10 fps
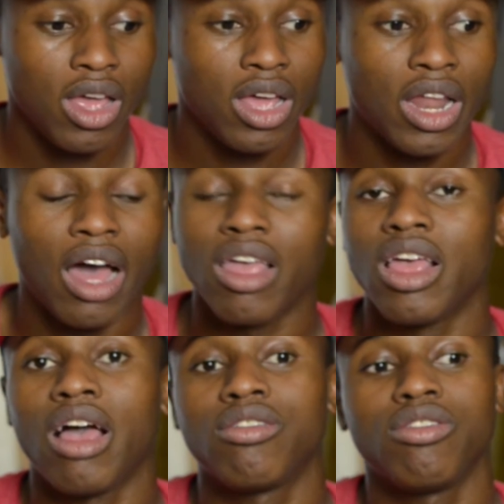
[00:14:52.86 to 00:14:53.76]
And now he
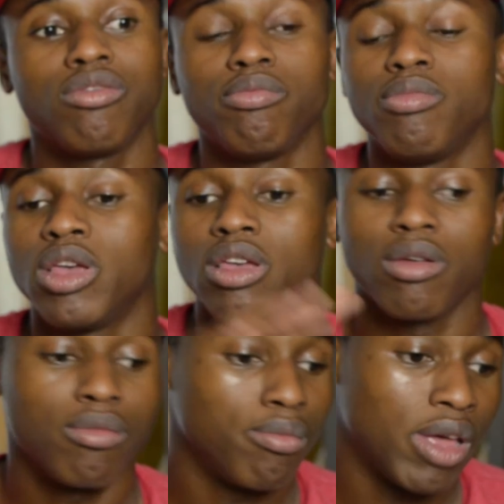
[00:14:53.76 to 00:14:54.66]
has this big
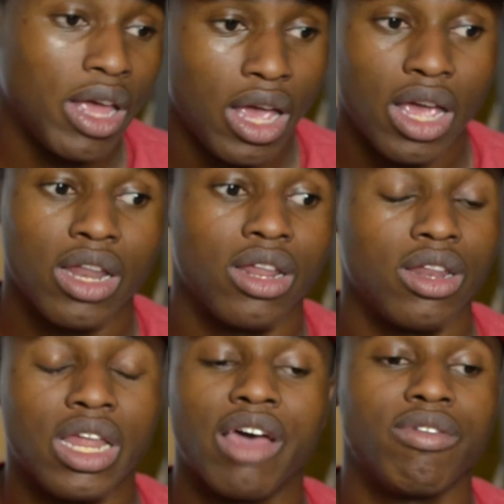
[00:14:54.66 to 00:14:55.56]
band,
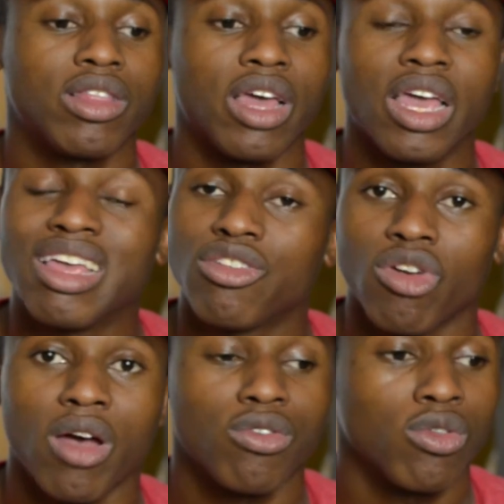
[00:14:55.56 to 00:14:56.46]
and everything. He
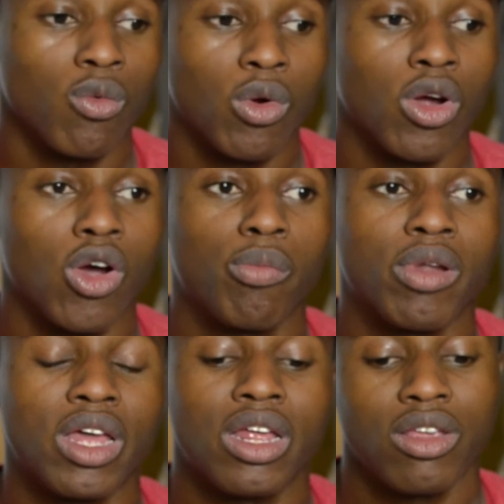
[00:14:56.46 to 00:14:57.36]
travels the world
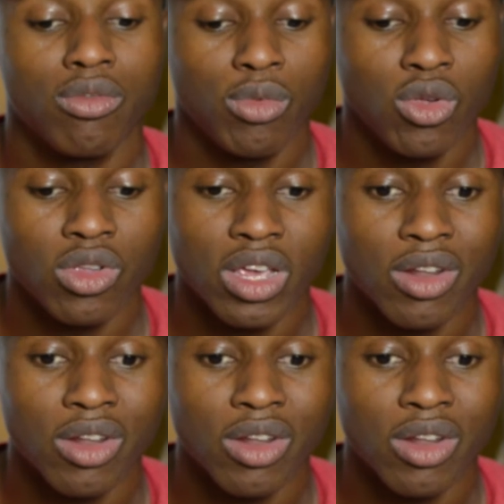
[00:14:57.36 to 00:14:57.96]
playing music.